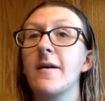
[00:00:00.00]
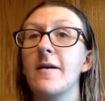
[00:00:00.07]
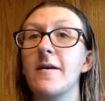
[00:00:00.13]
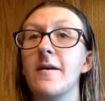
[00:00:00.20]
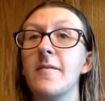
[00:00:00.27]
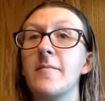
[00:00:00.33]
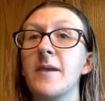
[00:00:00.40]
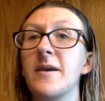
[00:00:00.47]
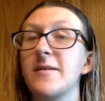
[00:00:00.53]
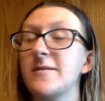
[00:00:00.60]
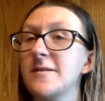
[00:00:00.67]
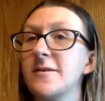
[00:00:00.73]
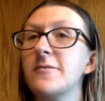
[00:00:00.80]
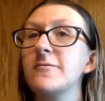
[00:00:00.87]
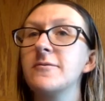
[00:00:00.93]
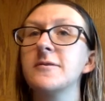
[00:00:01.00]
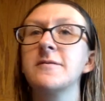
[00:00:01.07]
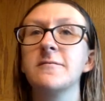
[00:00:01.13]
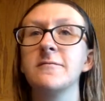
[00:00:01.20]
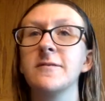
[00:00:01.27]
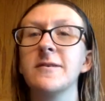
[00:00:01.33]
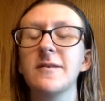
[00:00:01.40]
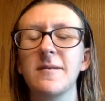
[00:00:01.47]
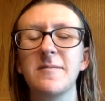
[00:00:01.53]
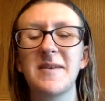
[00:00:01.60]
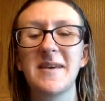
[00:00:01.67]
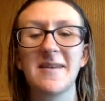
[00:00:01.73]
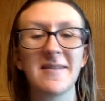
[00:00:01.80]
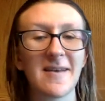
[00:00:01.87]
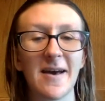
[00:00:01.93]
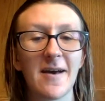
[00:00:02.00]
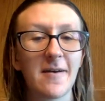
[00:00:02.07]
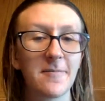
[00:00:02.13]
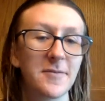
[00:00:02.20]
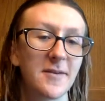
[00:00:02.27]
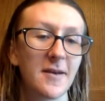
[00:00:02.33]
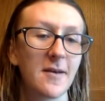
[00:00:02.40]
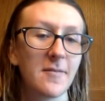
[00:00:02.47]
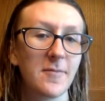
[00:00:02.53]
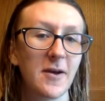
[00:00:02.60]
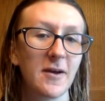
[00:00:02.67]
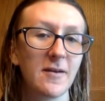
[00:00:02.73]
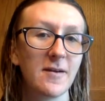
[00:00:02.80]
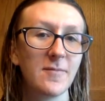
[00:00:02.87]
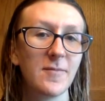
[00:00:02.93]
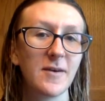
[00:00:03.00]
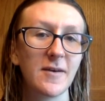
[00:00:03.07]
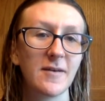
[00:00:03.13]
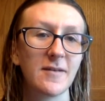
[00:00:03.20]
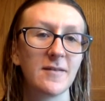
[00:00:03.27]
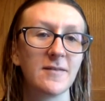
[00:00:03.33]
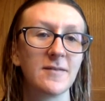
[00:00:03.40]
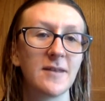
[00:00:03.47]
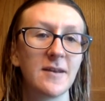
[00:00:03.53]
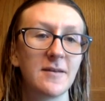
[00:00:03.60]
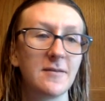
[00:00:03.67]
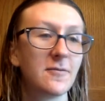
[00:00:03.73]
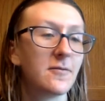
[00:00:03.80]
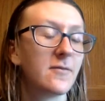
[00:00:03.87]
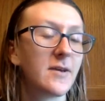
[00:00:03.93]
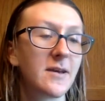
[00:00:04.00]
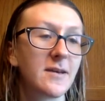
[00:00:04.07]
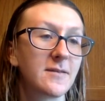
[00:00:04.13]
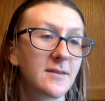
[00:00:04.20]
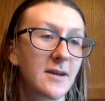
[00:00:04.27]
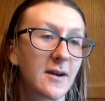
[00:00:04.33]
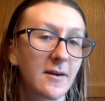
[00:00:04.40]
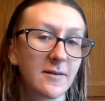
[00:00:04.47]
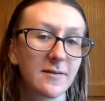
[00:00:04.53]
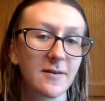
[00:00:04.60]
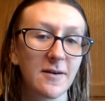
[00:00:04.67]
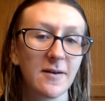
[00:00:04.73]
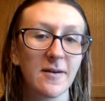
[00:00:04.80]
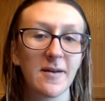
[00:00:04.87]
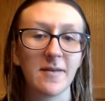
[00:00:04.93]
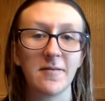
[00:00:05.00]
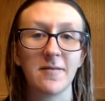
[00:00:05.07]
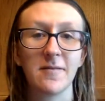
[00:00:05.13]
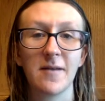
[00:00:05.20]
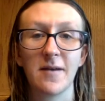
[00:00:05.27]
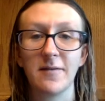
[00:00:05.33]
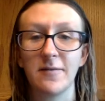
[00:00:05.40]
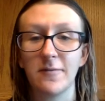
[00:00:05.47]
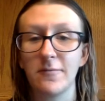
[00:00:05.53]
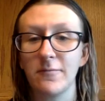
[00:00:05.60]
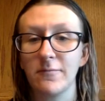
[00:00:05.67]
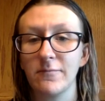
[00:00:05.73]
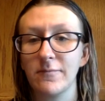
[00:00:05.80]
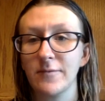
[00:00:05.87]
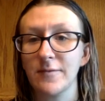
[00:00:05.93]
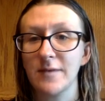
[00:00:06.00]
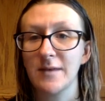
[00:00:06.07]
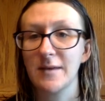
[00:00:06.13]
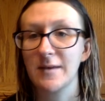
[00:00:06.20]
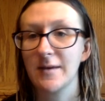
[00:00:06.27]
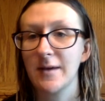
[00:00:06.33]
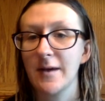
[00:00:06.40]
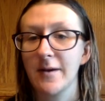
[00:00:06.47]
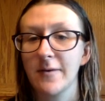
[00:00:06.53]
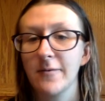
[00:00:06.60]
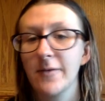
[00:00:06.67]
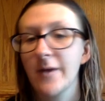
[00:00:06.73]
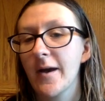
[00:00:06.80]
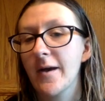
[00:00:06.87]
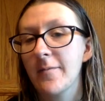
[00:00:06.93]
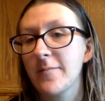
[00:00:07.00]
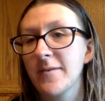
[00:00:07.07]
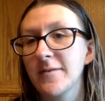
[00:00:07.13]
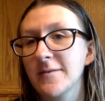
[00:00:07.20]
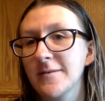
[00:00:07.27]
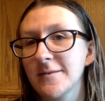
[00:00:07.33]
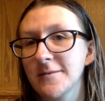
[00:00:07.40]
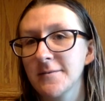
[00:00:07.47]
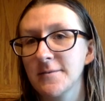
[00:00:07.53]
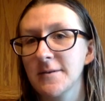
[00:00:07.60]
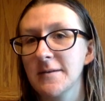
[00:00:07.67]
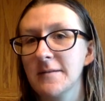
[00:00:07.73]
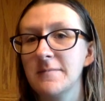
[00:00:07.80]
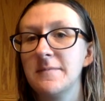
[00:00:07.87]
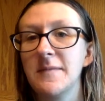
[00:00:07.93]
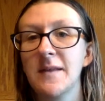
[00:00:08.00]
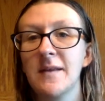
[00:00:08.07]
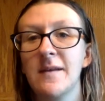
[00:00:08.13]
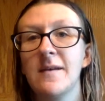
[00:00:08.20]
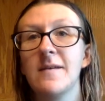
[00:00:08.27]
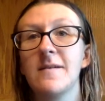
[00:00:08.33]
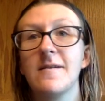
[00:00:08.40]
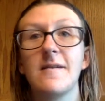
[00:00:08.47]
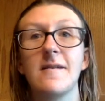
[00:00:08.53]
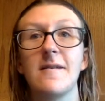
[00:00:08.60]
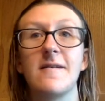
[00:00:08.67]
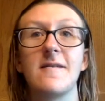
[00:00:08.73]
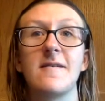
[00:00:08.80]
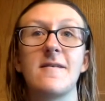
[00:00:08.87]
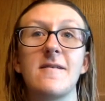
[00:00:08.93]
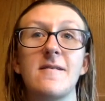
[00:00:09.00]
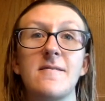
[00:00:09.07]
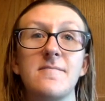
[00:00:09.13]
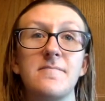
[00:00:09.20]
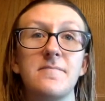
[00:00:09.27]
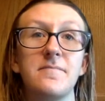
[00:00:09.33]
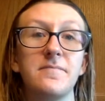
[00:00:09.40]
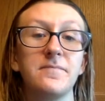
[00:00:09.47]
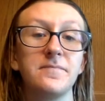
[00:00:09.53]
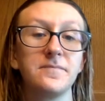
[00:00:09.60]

I still wouldn't really be that upset about it because I don't like his character and I don't really care what happens to him. Um,